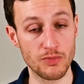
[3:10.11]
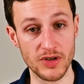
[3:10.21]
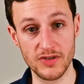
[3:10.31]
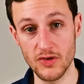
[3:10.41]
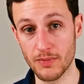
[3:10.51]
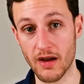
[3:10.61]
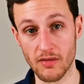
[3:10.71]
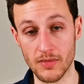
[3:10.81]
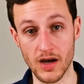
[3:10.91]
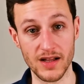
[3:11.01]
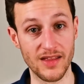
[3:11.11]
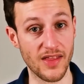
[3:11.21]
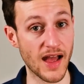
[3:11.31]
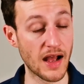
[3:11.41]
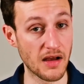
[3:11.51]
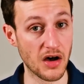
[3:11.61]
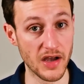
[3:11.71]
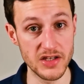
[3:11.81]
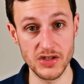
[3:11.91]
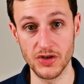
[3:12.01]
but do bear in mind that
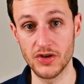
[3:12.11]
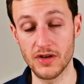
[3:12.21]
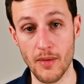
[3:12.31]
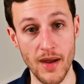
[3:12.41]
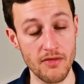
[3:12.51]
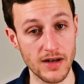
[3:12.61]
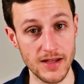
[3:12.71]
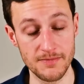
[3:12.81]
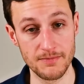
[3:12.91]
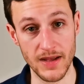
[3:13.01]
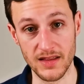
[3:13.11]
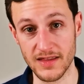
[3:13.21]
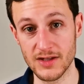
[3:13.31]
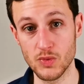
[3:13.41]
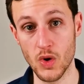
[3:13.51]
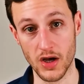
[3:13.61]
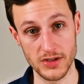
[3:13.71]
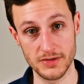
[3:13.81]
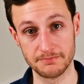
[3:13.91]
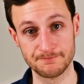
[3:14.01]
ice could apparently make things
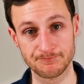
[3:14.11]
worse.